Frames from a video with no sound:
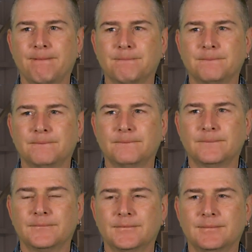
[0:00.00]
Next
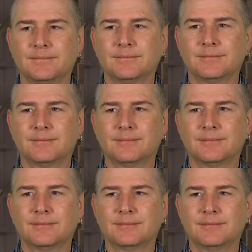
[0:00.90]
up, please
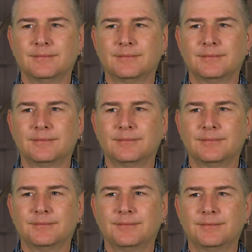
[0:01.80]
explain what the
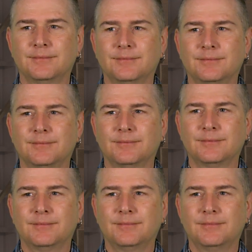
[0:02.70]
equivalent of a
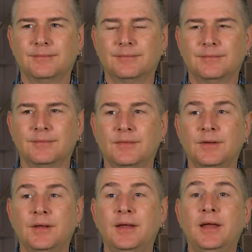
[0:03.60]
214 is.
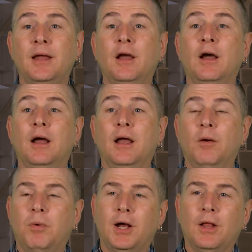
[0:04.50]

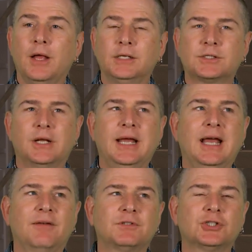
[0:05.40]
Well, it's going to
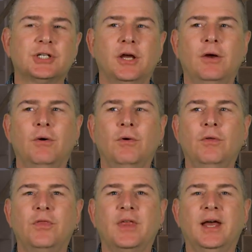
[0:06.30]
have to show
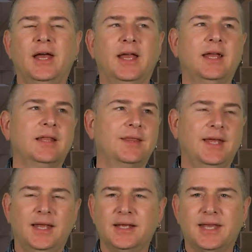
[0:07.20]
the,
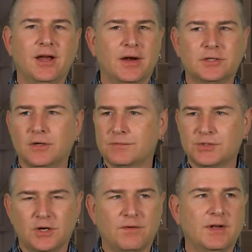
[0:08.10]
the character of
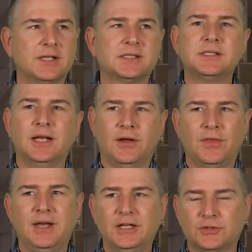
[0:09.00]
service, you know,
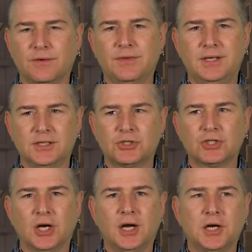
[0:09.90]
the nature of the
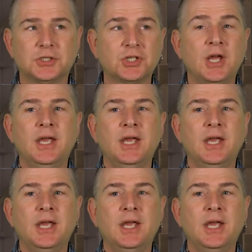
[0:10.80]
discharge.